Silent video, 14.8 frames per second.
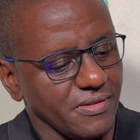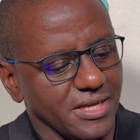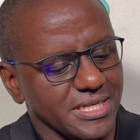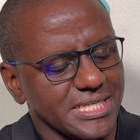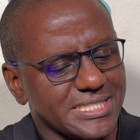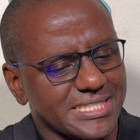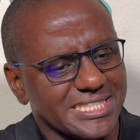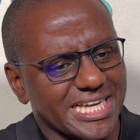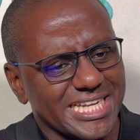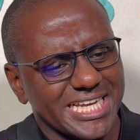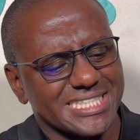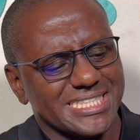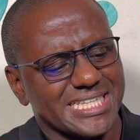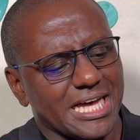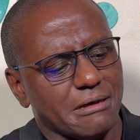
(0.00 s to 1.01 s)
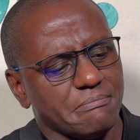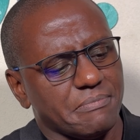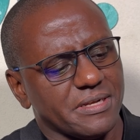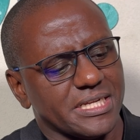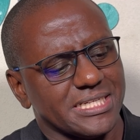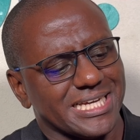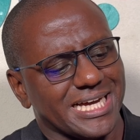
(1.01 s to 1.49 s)
this is an example.
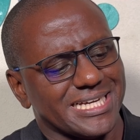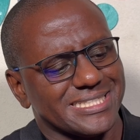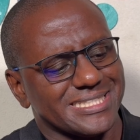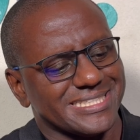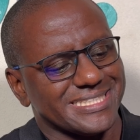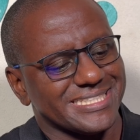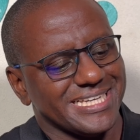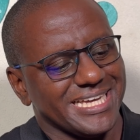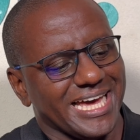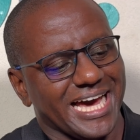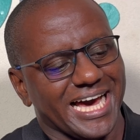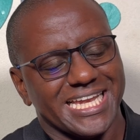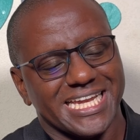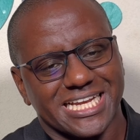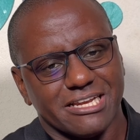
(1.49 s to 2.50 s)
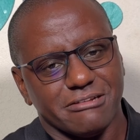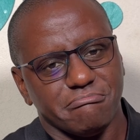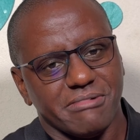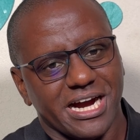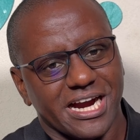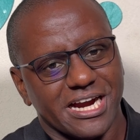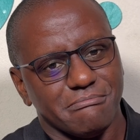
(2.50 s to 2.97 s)
It has a little
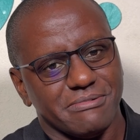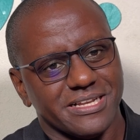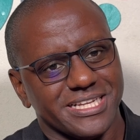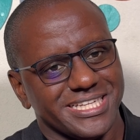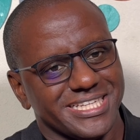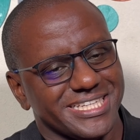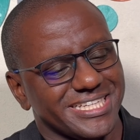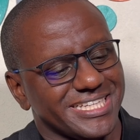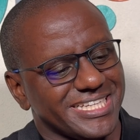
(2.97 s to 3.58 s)
marble